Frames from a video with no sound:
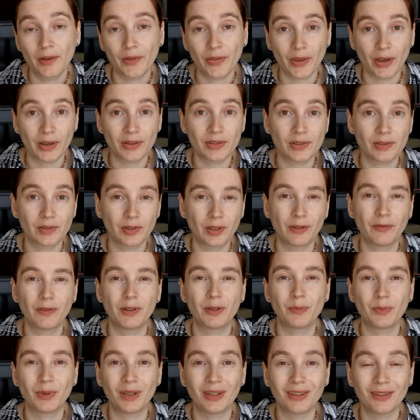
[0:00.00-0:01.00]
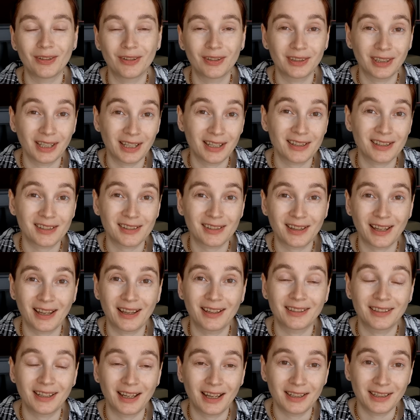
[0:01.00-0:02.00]
thus leaving me less
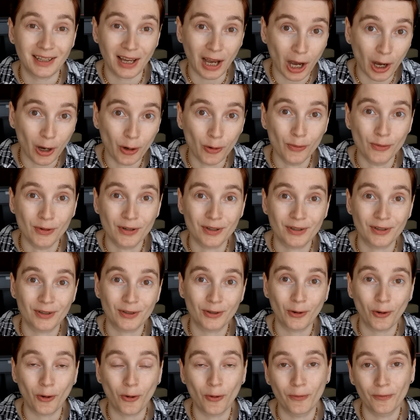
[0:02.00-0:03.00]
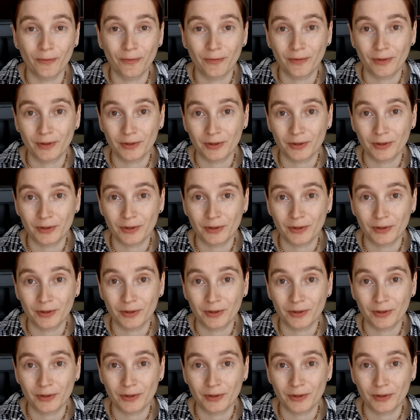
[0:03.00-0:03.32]
than an hour of